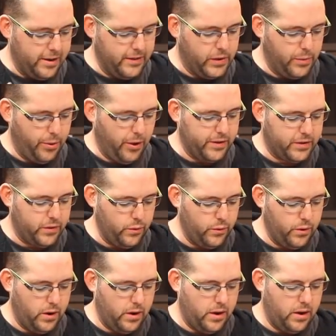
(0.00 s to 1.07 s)
gives you
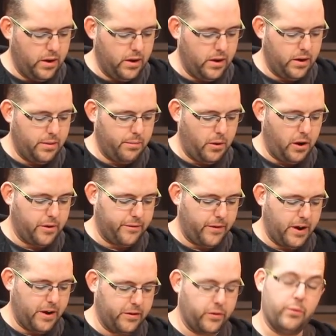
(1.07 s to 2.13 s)
+2
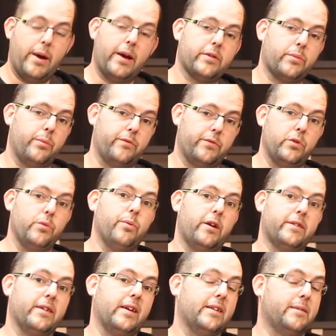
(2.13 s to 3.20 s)
modifier to a maximum of
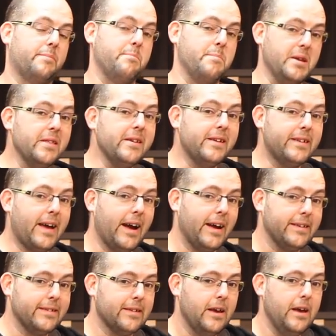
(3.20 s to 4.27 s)
2+ against melee
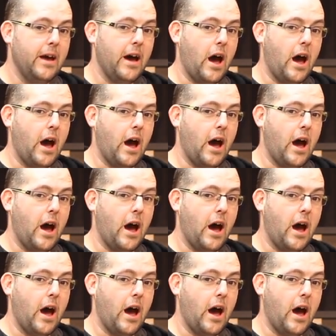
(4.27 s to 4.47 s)
attacks